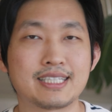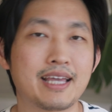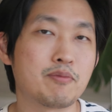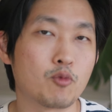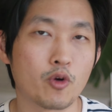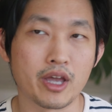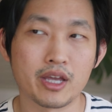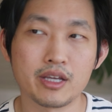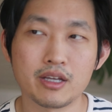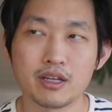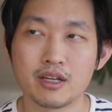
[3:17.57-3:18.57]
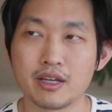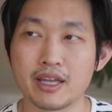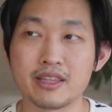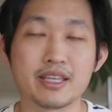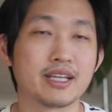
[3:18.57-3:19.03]
same way
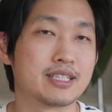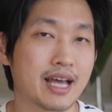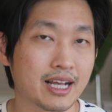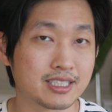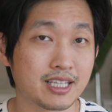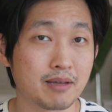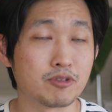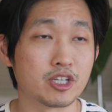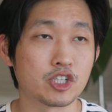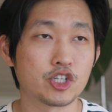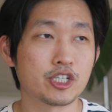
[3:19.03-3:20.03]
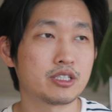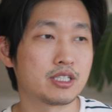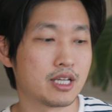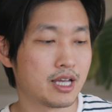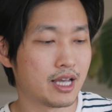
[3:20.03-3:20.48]
in the exact same
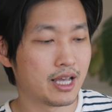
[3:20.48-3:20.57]
dishes